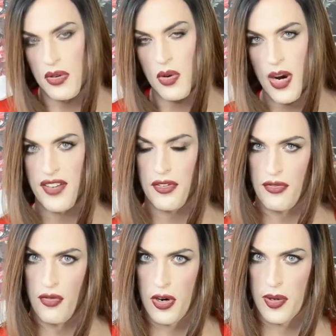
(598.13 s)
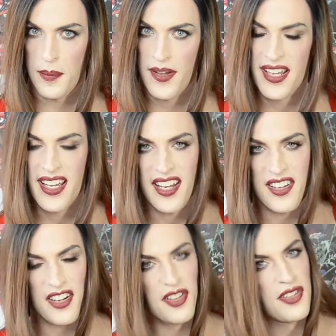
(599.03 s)
kind of warm and
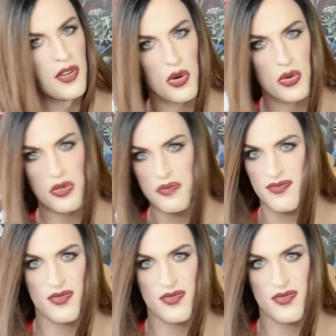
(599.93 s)
there is no